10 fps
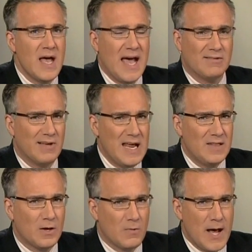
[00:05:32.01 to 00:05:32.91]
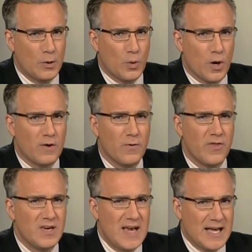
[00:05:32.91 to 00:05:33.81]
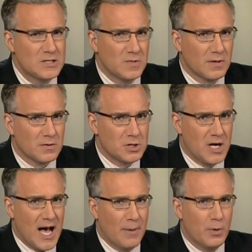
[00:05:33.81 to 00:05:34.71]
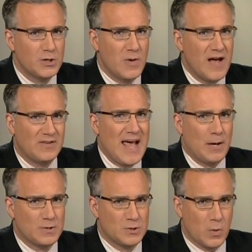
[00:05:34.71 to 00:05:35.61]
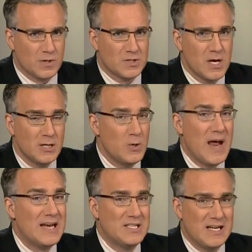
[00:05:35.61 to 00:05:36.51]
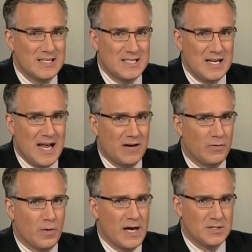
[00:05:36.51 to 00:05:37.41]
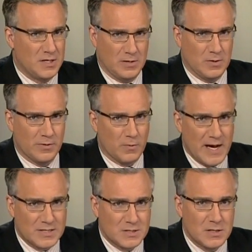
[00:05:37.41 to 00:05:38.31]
and laying the groundwork for the next little job which you have to outsource to AT&T and Verizon and all the rest.